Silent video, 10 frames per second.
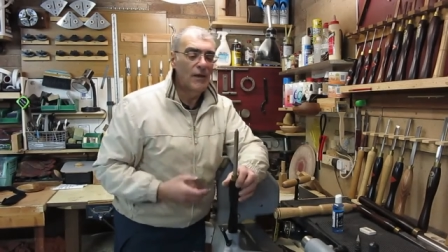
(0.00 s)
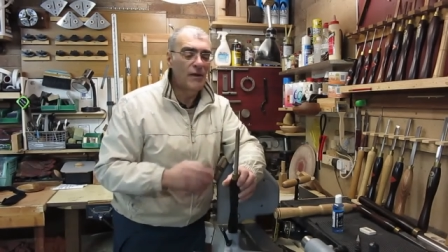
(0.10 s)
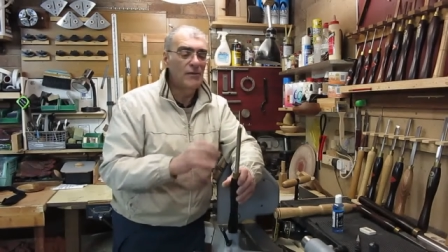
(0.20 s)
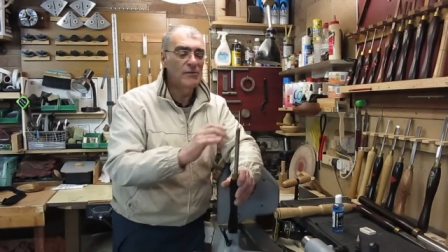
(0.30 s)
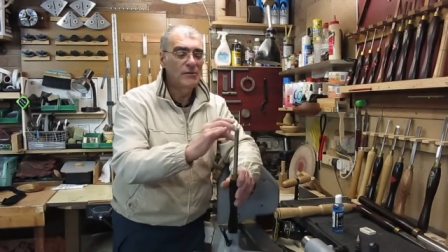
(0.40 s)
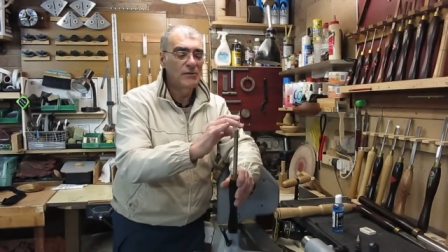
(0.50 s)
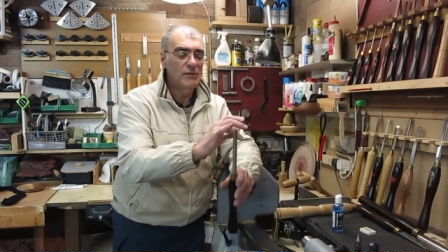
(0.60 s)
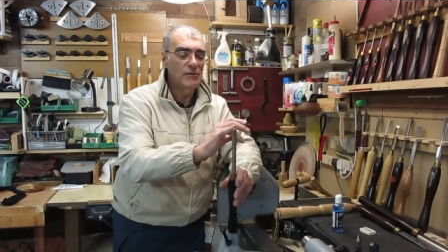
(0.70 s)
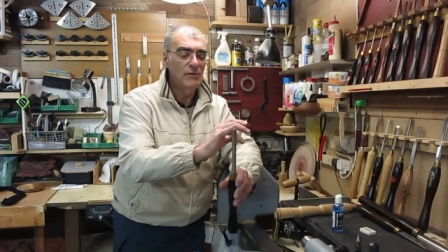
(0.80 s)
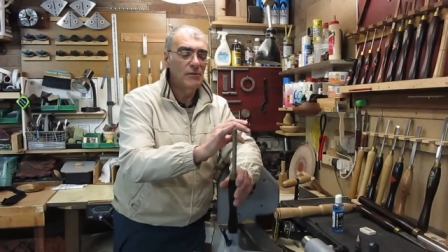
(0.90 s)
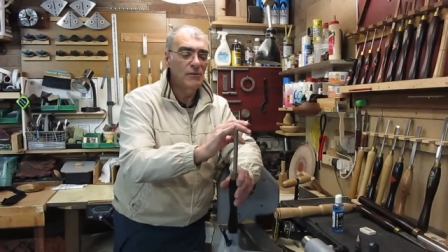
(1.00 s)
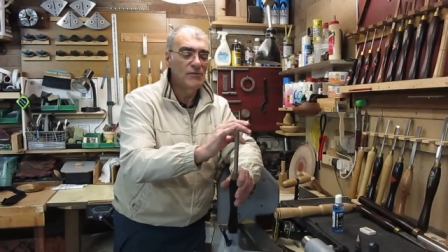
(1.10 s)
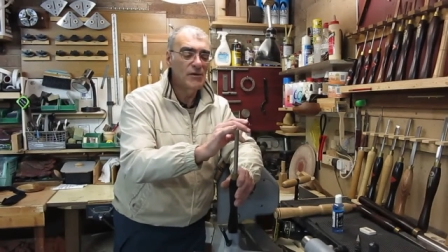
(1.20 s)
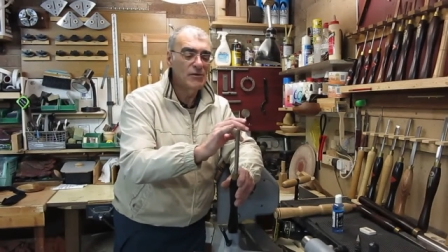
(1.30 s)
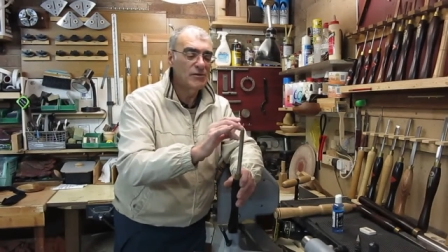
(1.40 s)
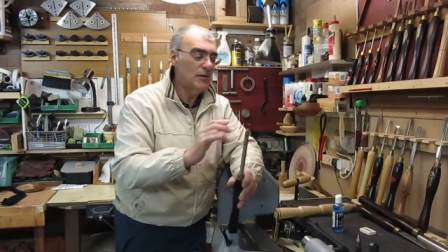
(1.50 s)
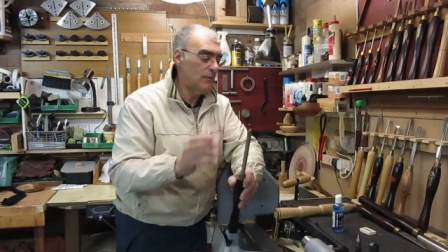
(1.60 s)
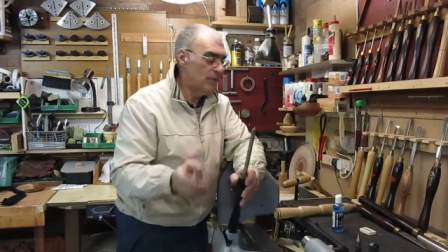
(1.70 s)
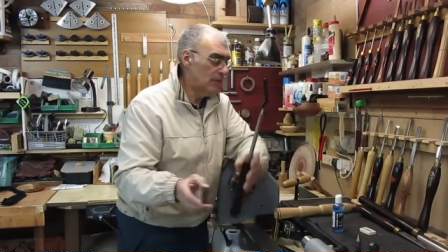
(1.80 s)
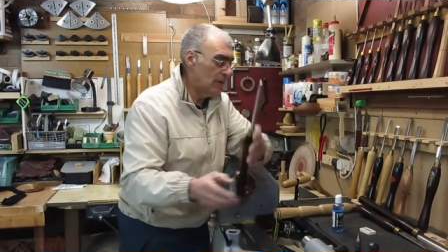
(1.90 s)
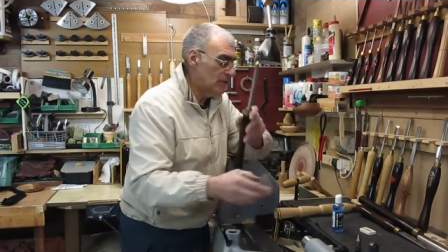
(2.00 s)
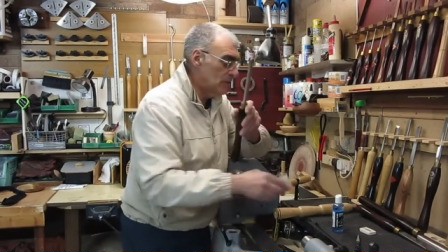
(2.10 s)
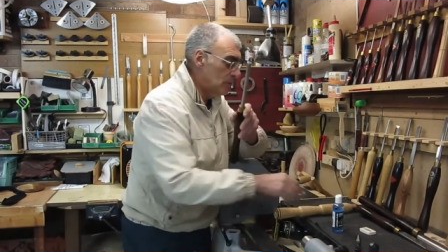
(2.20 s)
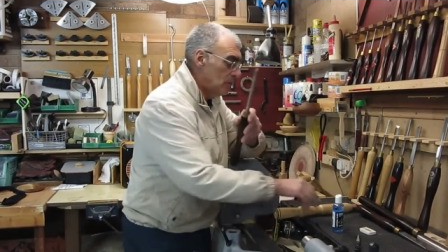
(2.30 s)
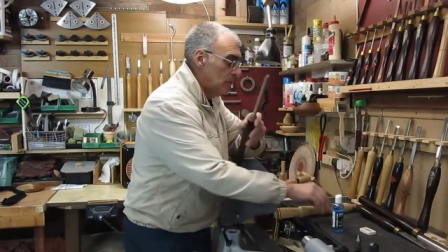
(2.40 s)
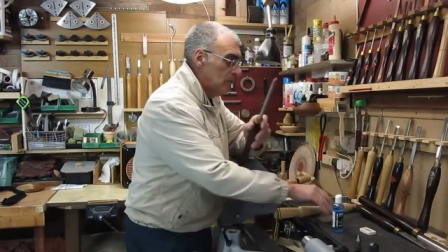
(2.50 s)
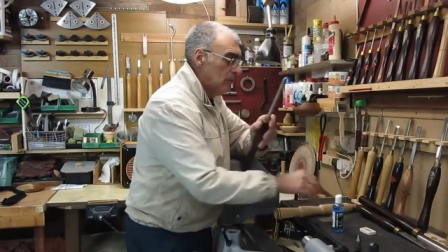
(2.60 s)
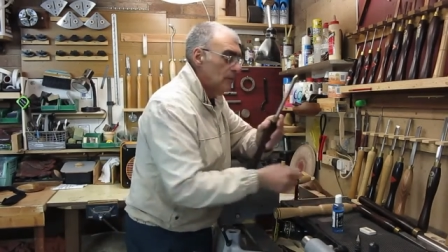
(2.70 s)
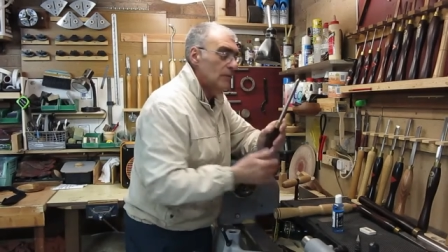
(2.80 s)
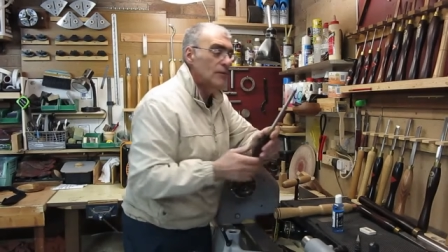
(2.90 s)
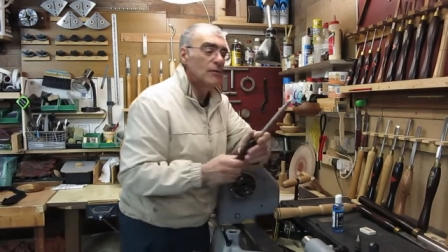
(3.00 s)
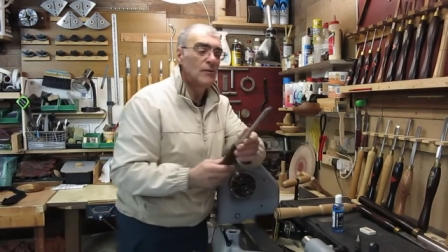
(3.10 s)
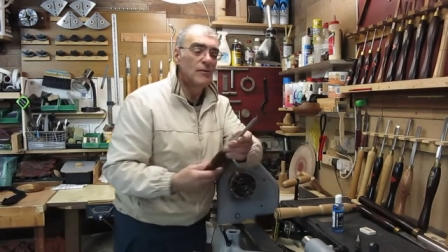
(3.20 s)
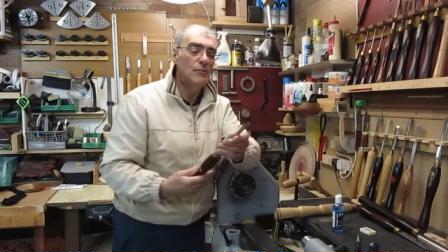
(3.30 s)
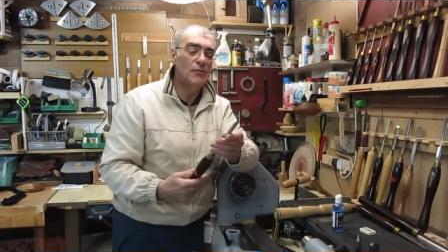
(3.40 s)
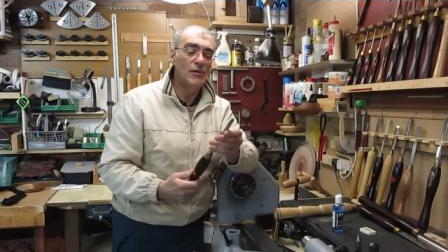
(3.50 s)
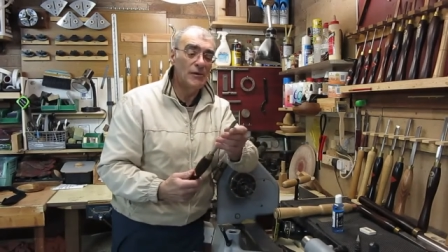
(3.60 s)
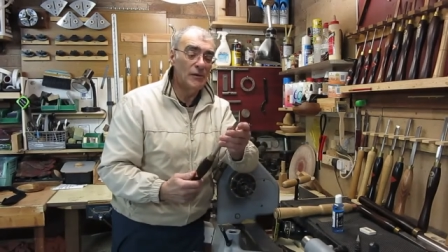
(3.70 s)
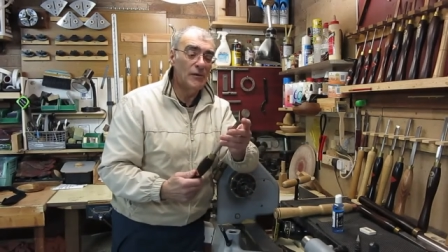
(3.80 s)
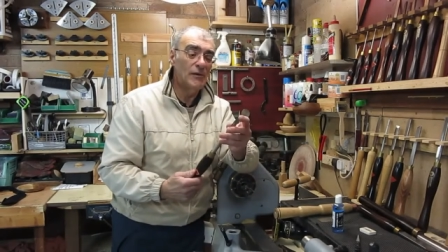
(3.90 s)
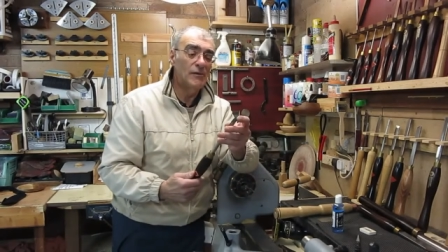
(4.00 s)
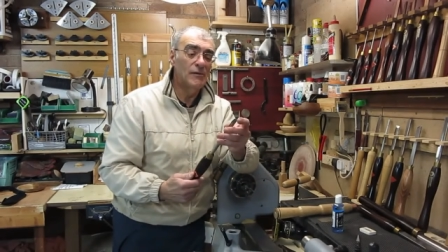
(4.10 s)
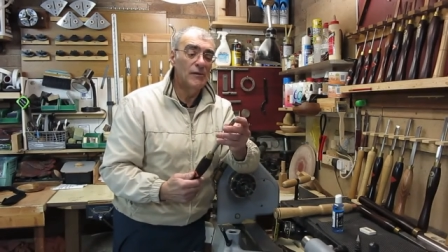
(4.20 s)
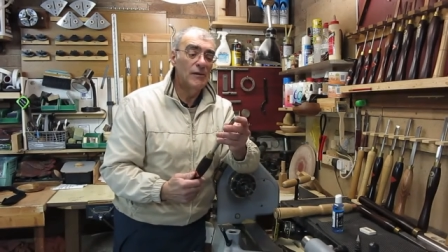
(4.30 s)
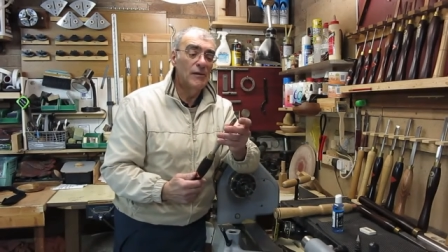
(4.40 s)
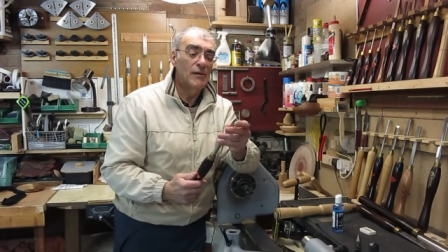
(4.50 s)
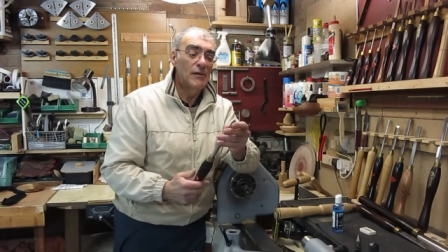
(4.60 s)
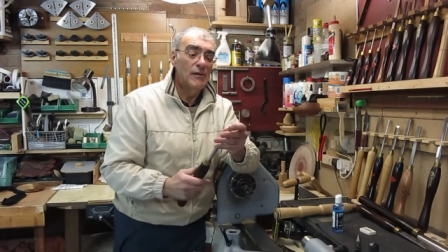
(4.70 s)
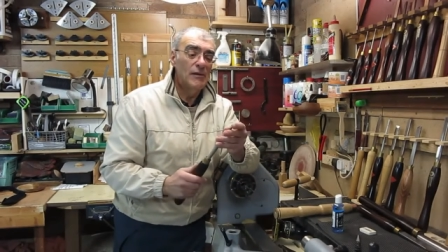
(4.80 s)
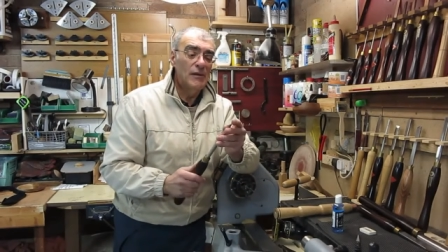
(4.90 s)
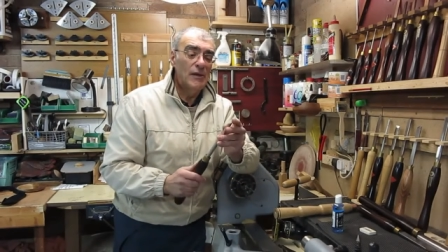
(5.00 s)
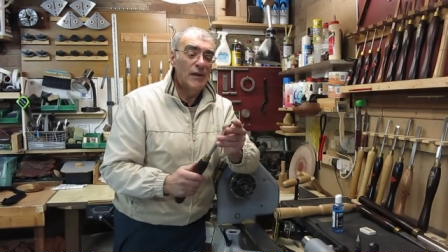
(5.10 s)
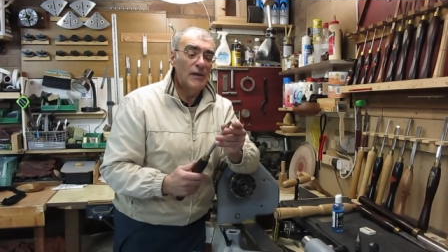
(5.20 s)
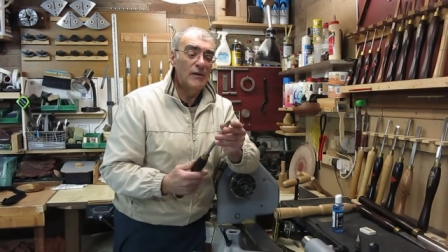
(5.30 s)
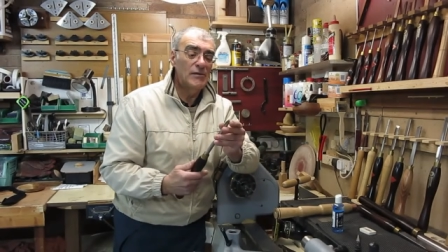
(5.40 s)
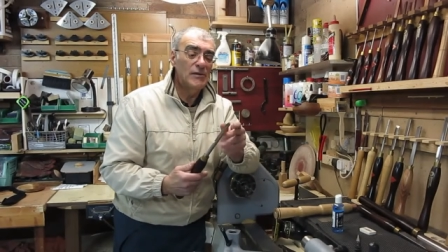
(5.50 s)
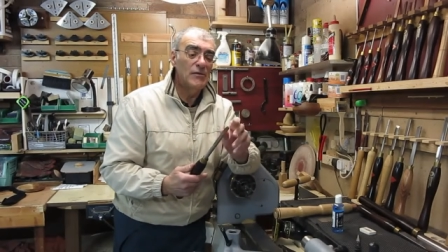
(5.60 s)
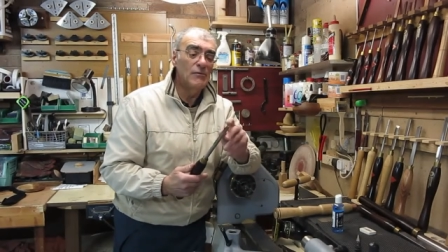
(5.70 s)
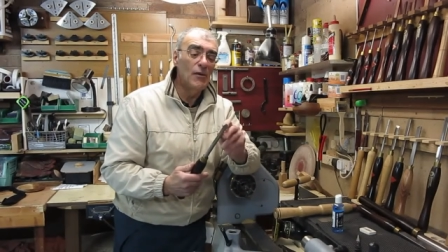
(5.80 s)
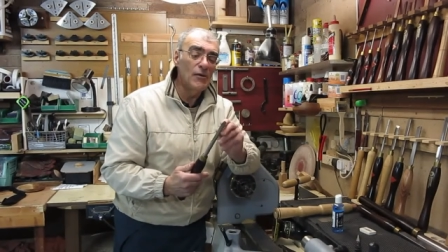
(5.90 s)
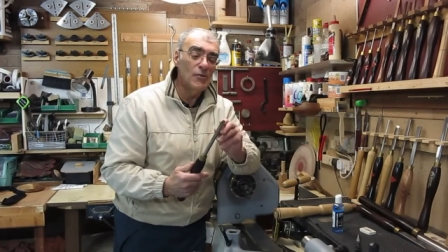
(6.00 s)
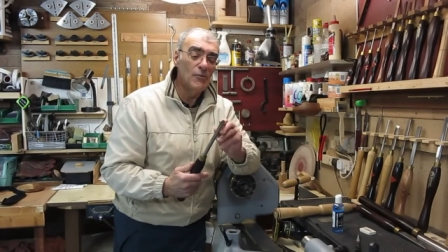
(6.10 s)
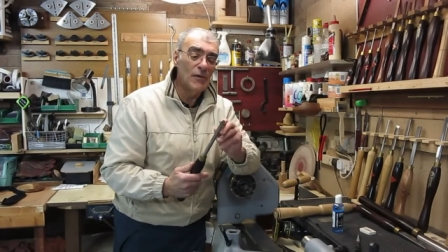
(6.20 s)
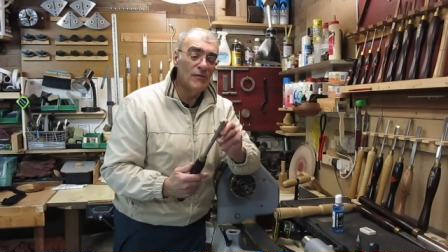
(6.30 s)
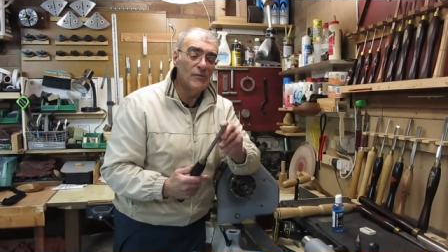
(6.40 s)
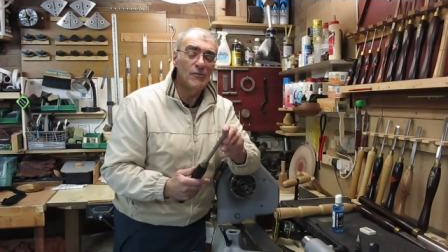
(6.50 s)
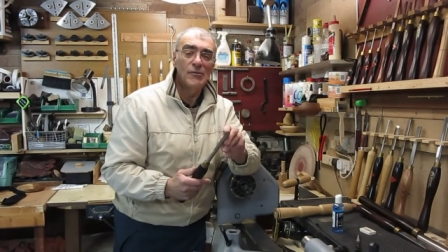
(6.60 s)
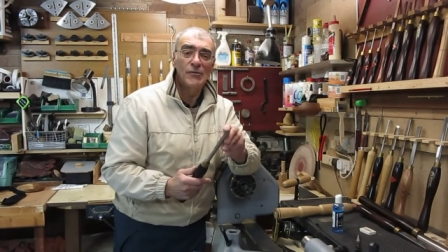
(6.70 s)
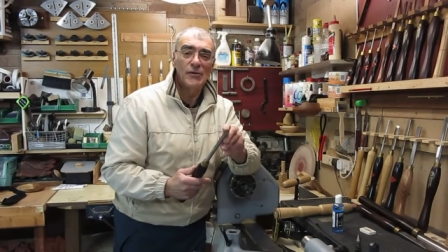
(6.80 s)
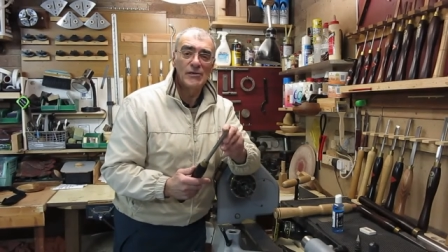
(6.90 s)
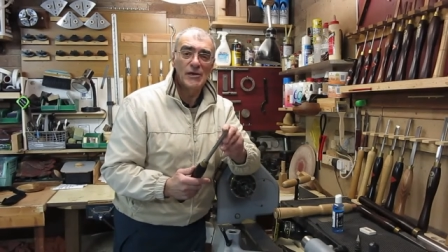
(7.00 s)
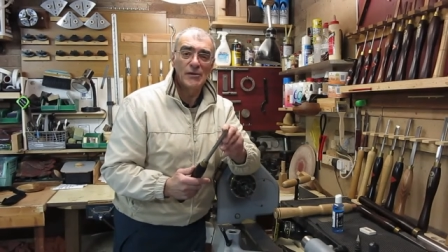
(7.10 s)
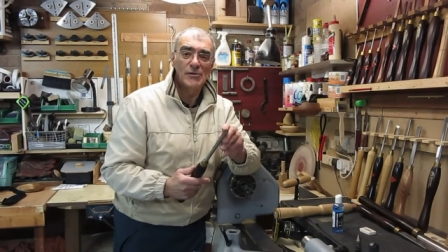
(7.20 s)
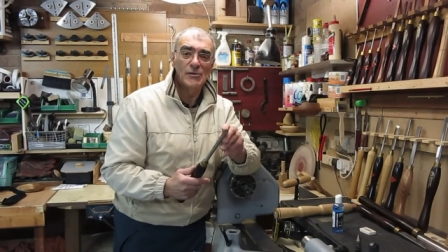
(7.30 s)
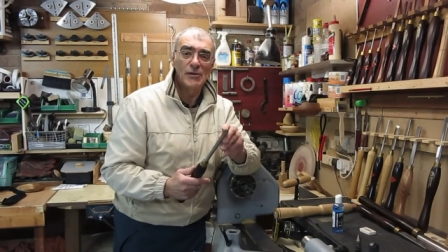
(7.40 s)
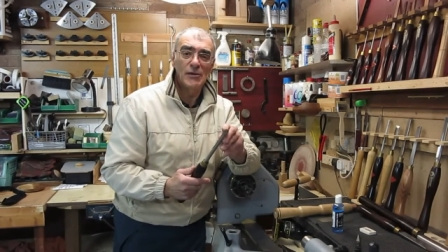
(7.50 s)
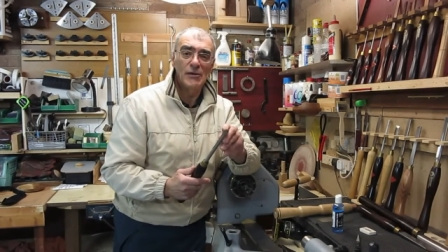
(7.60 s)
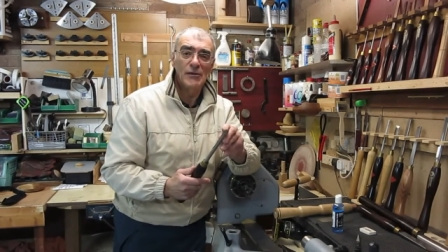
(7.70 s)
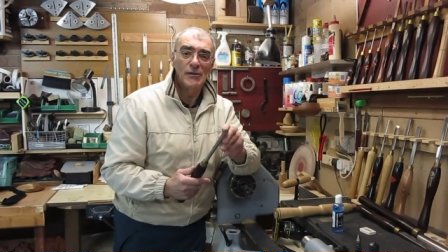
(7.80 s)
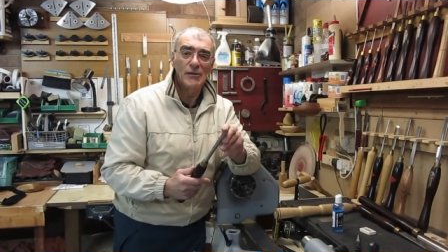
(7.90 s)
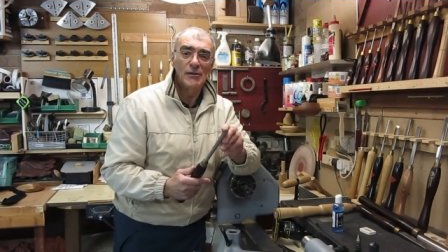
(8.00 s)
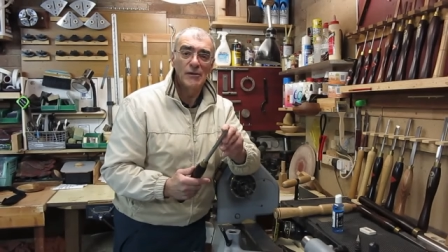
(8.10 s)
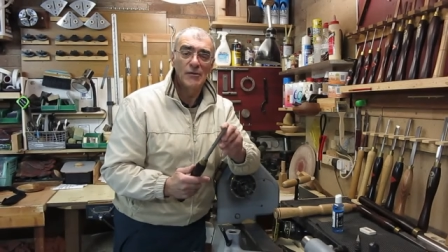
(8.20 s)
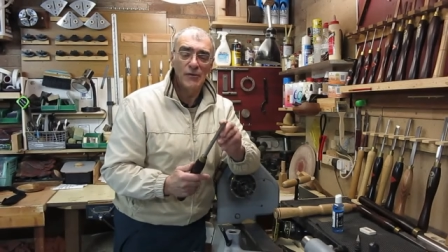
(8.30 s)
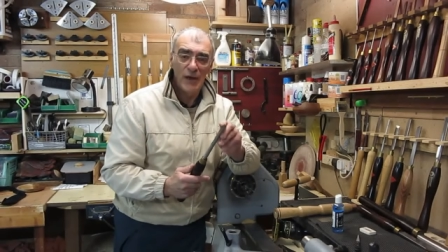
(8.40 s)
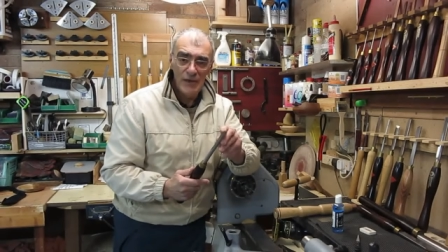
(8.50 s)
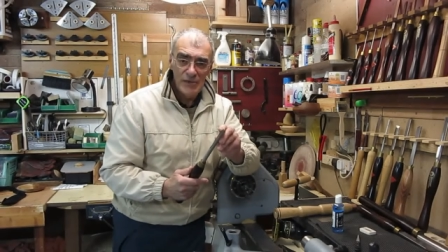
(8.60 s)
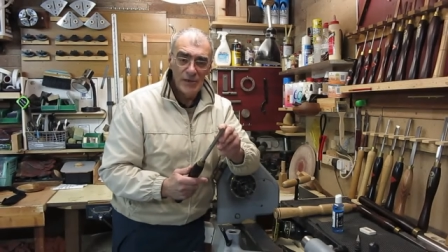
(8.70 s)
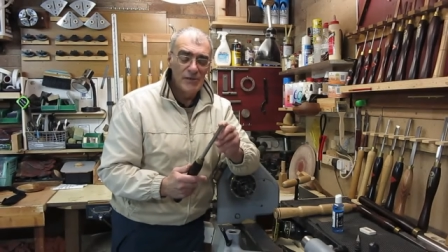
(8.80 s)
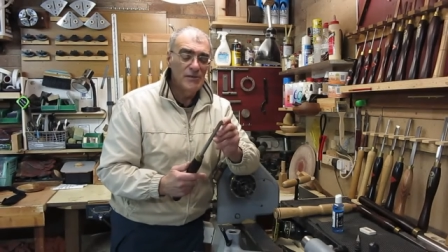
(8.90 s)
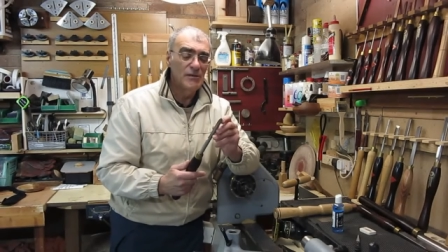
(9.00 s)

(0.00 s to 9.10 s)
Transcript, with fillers: And you have touched up that tool brilliantly. And the micro bevel that is actually created